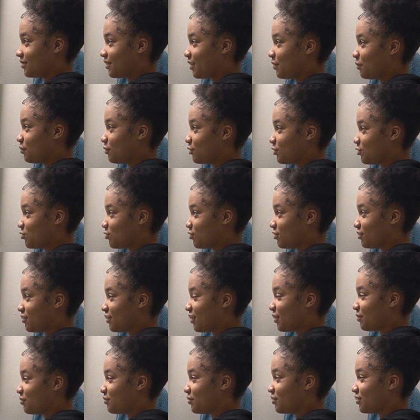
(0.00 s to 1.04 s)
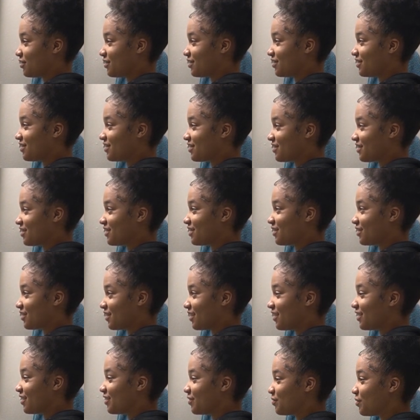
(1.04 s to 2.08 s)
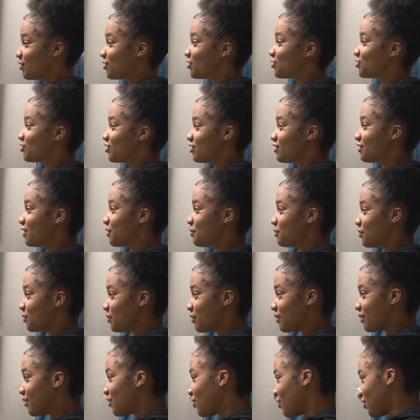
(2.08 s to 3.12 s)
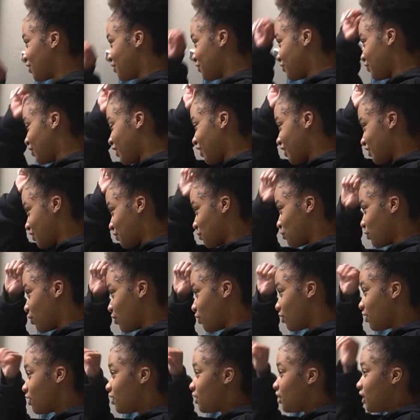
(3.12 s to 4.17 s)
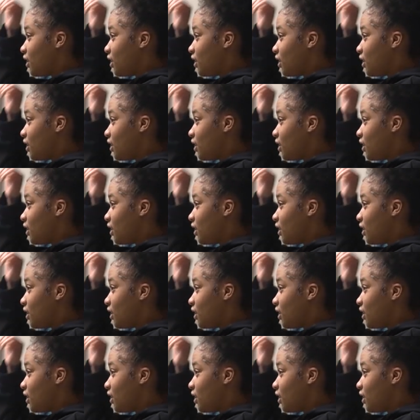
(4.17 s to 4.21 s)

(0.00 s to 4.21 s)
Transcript: I punched you. Slime, nigga. I punched you the top of your head hard and fast. I'm wrong.